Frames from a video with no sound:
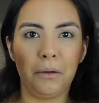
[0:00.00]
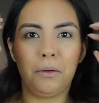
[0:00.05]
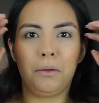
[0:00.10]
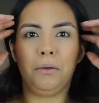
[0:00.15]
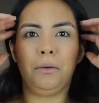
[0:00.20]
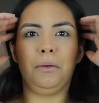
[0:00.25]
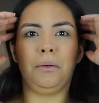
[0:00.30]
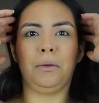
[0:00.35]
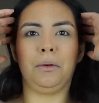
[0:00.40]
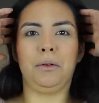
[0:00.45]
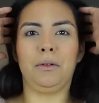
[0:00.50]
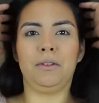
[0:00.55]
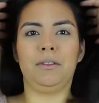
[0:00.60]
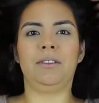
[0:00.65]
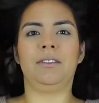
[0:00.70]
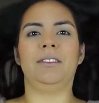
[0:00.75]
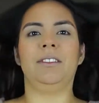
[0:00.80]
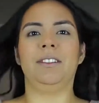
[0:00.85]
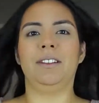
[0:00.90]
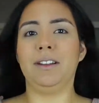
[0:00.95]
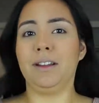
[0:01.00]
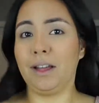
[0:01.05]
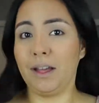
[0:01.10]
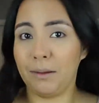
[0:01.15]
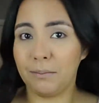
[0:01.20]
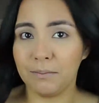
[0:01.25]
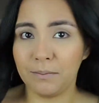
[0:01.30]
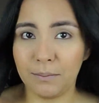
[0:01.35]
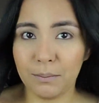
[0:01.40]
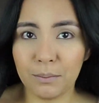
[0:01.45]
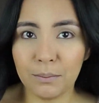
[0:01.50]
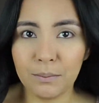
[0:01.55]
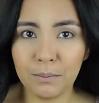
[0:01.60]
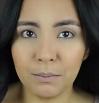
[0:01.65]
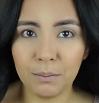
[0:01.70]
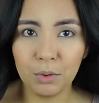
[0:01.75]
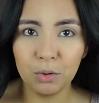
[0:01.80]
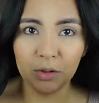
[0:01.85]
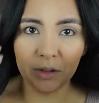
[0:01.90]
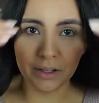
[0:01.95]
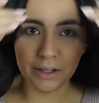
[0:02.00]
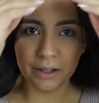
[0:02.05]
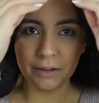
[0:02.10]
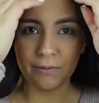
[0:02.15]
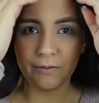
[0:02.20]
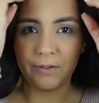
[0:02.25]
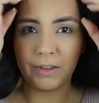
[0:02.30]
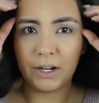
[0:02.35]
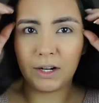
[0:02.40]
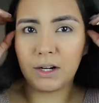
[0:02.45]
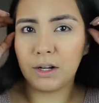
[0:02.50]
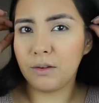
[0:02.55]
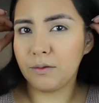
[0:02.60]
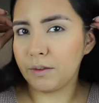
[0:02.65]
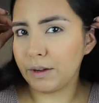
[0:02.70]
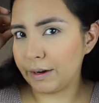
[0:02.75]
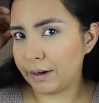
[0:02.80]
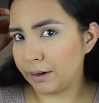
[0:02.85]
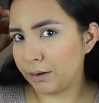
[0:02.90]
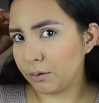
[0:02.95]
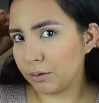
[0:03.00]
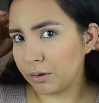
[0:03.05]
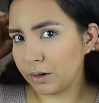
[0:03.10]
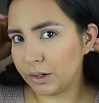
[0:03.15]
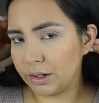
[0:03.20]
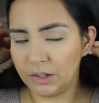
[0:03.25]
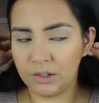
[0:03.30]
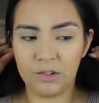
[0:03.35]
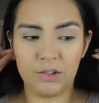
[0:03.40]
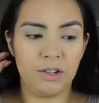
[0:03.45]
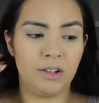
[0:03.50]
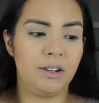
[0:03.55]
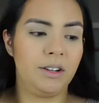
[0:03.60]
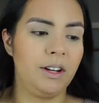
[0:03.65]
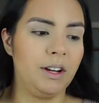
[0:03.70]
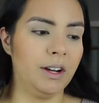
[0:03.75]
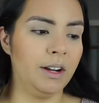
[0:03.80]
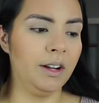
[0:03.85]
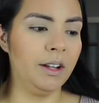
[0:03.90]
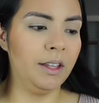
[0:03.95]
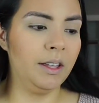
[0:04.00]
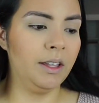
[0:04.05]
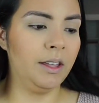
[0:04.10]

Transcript: Whew. I'm pulling up very, very orange on here.